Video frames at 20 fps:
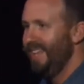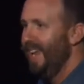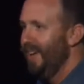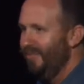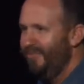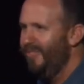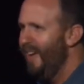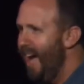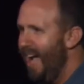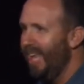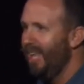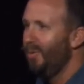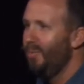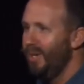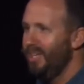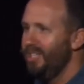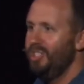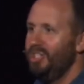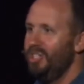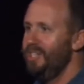Like
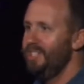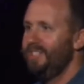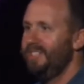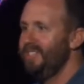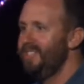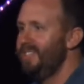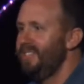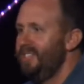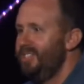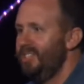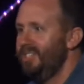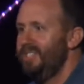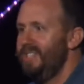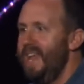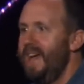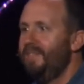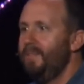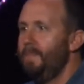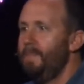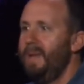following Jesus has just
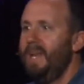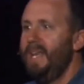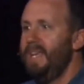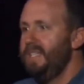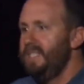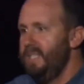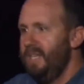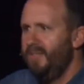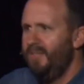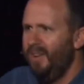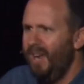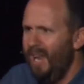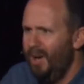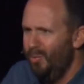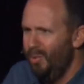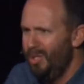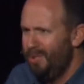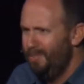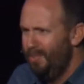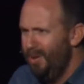never been easy. If you're like,
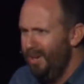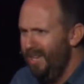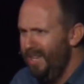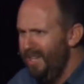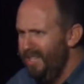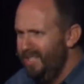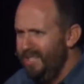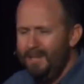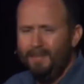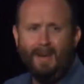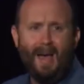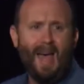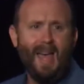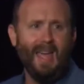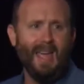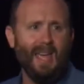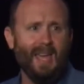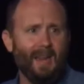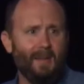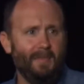well, it's pretty easy in my
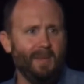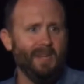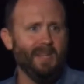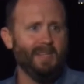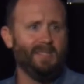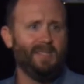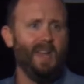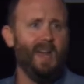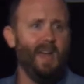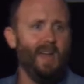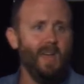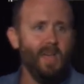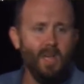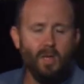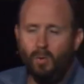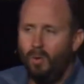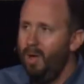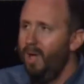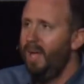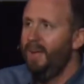head. I mean, it's not,
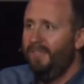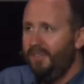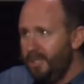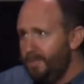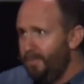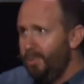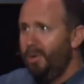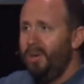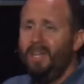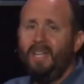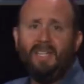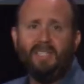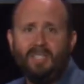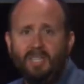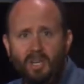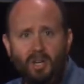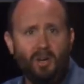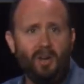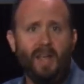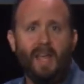well, if it's pretty easy
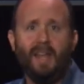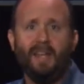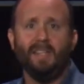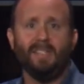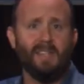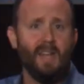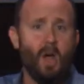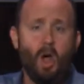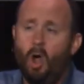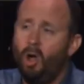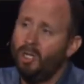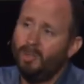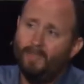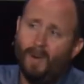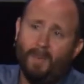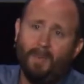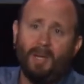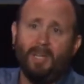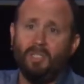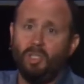in your head and it's not hard, it's
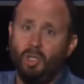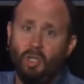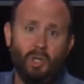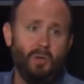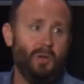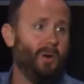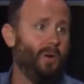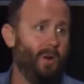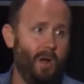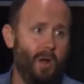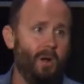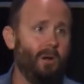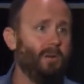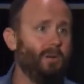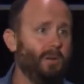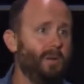probably because you're doing it wrong.